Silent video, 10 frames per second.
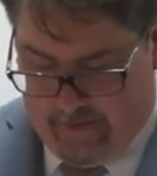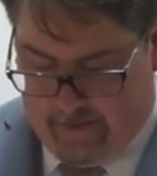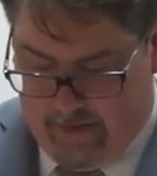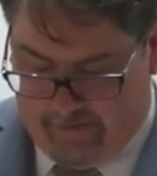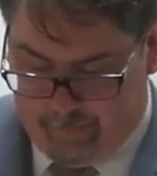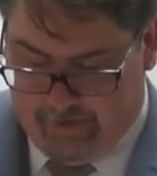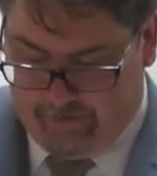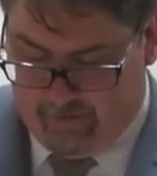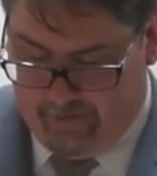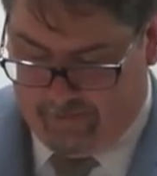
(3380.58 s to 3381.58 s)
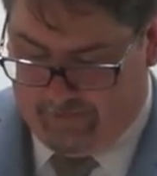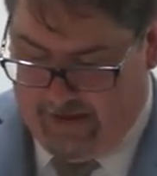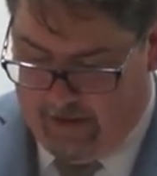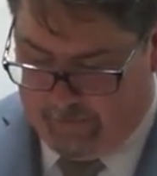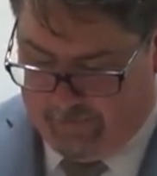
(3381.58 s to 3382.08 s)
contemplation of the
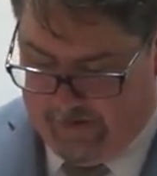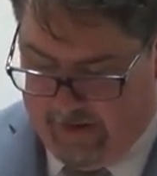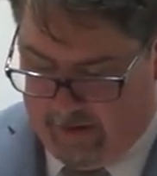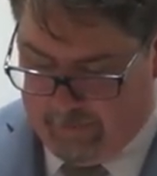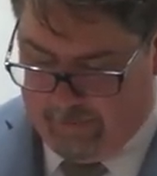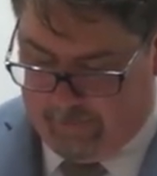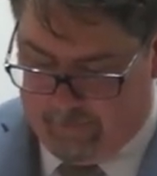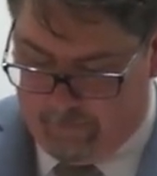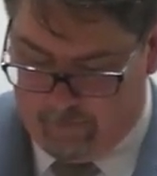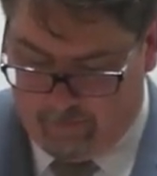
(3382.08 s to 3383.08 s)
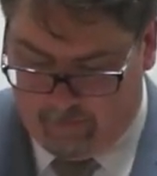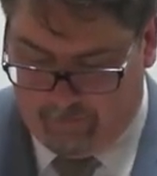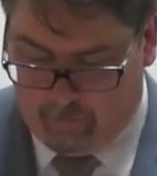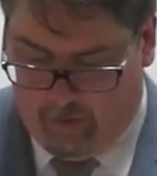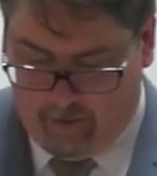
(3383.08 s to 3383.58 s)
sounds of the elements of
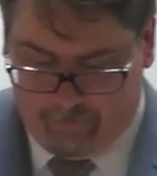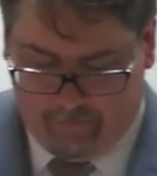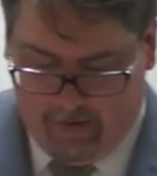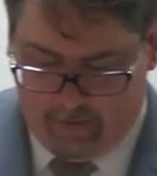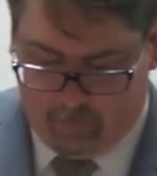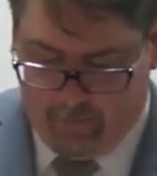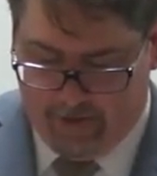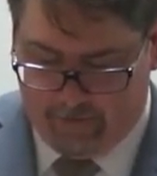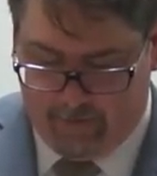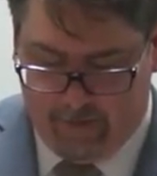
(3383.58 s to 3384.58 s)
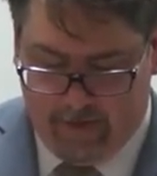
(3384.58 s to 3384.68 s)
earth, water, fire, and wind,